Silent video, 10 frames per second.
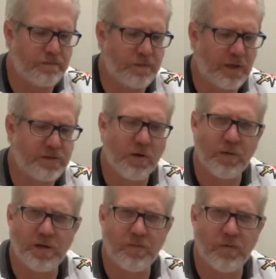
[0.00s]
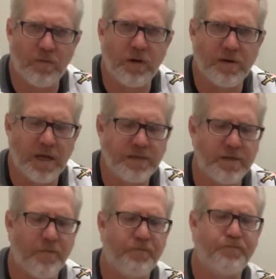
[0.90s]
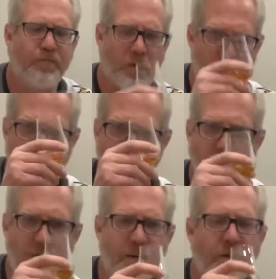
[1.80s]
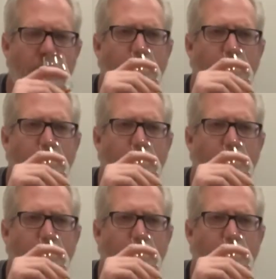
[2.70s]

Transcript: Let's see when you taste it. One more time here.